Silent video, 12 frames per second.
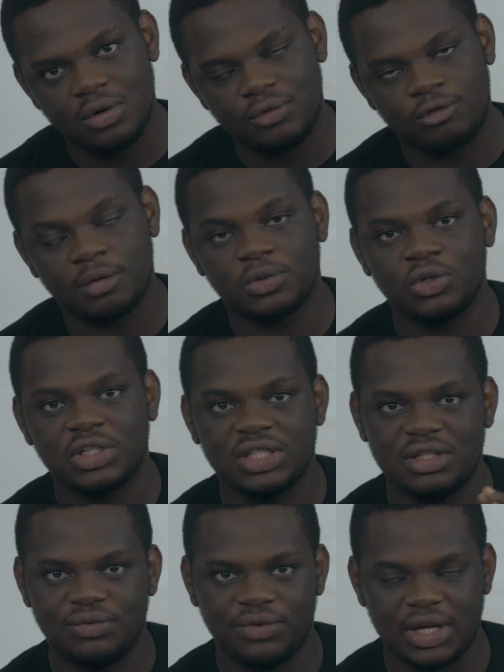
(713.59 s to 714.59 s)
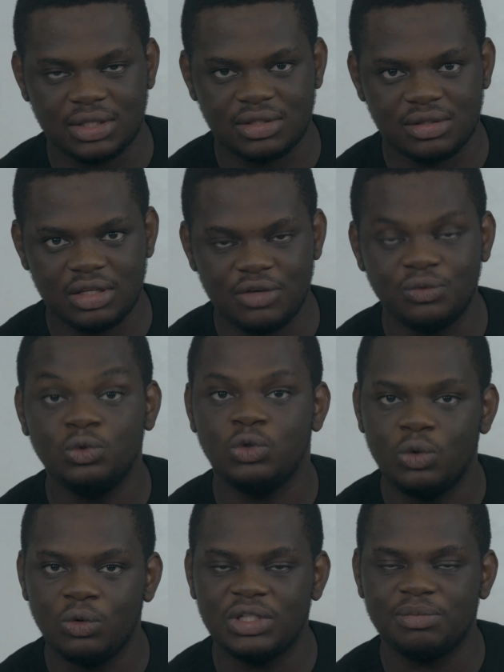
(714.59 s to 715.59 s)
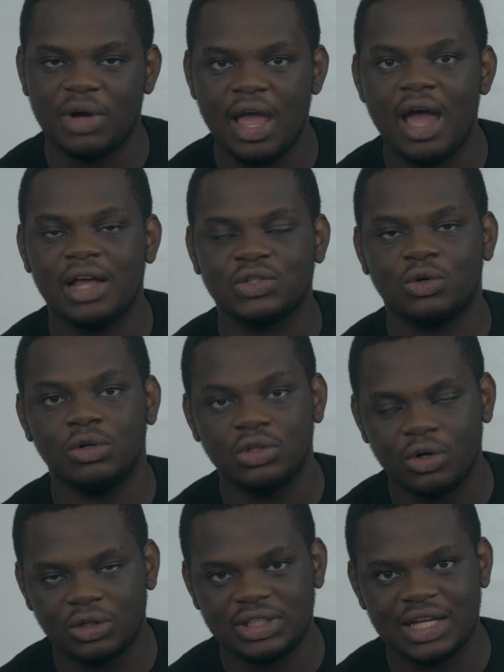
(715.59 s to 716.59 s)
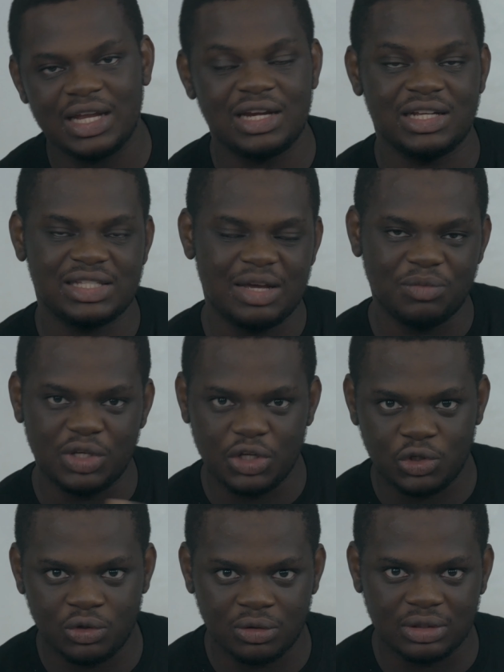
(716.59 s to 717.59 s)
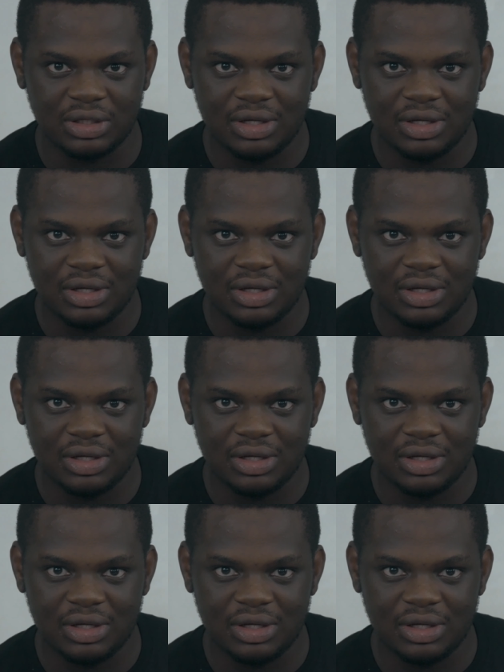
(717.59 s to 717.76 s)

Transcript: from such defects, even though the buyer has conducted an examination,